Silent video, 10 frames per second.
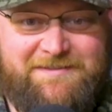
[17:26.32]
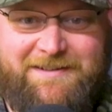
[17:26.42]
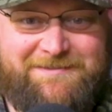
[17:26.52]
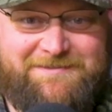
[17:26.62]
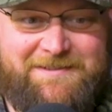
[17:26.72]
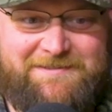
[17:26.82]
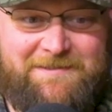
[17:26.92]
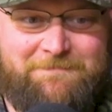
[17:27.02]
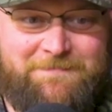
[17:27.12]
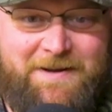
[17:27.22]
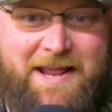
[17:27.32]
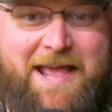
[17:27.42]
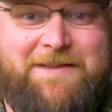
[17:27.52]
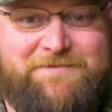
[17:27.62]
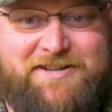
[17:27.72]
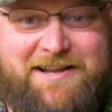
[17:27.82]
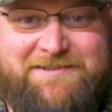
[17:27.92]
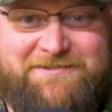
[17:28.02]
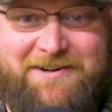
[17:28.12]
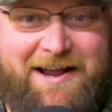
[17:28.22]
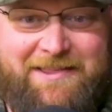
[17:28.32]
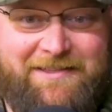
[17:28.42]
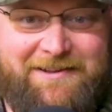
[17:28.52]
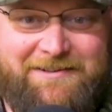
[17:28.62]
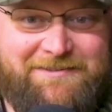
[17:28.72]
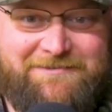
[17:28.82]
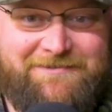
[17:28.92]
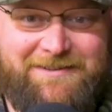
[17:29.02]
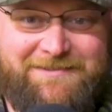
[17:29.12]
it's a game changer, I think,